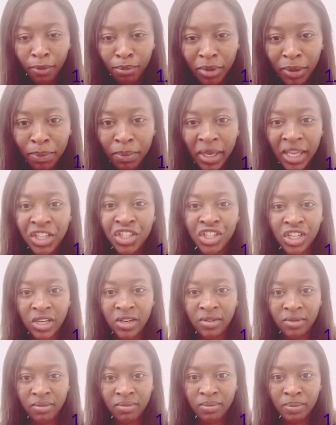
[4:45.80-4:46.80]
Be
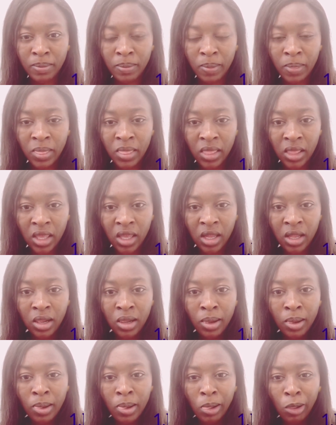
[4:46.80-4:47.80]
patient.
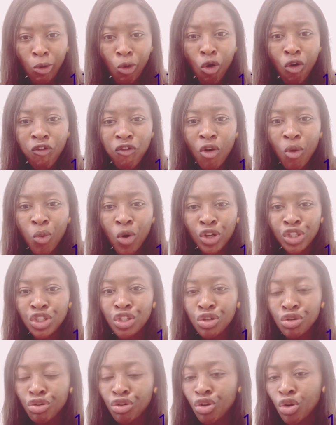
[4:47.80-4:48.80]
Go for
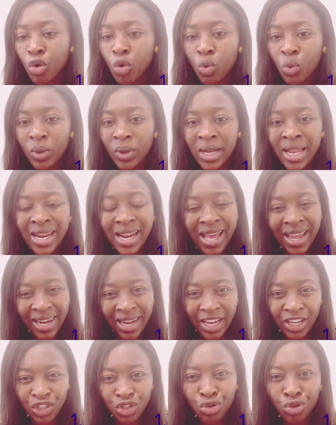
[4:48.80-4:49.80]
what you know that
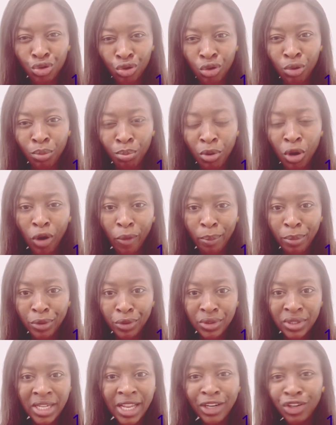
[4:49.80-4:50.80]
aligns to your
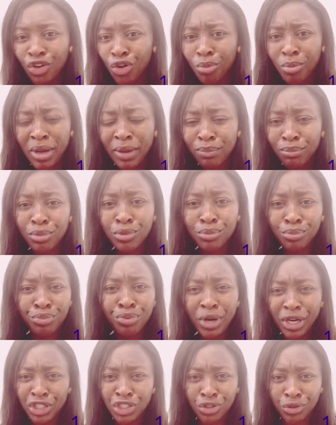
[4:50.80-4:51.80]
purpose. Let no man
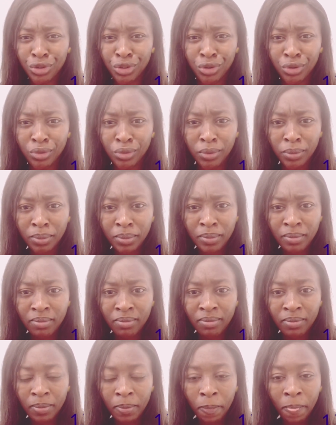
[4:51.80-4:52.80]
pressure you.
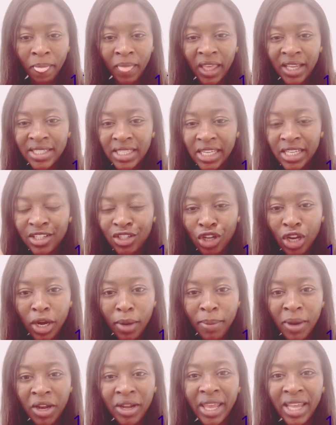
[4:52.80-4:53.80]
See, it's not
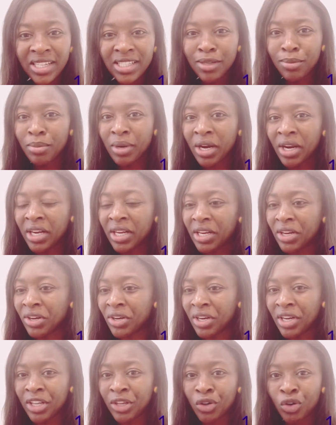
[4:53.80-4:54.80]
about getting married
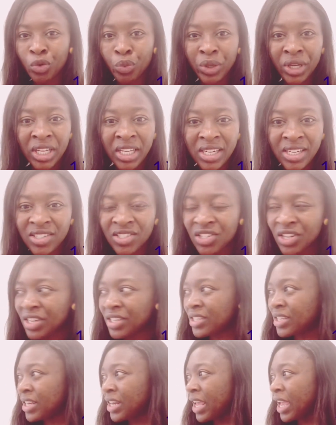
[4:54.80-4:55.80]
early or within a
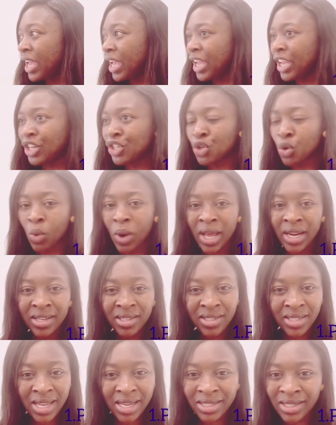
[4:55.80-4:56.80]
certain age or at a
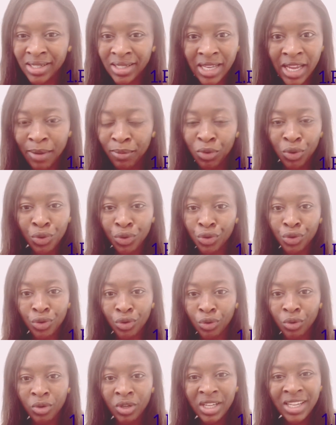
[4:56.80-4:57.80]
certain time.
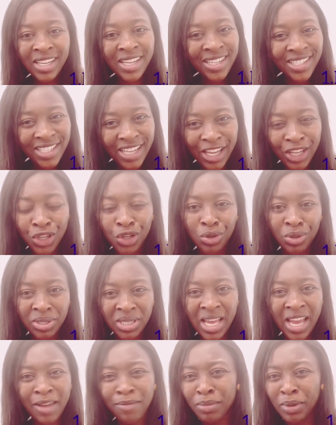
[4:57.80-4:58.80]
No. Take your
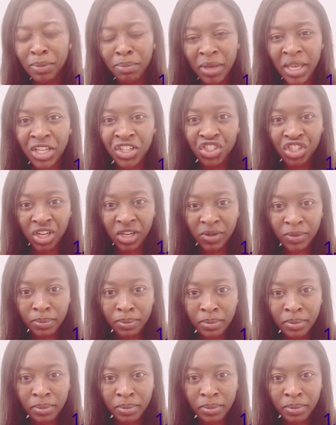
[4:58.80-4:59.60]
time. Be patient.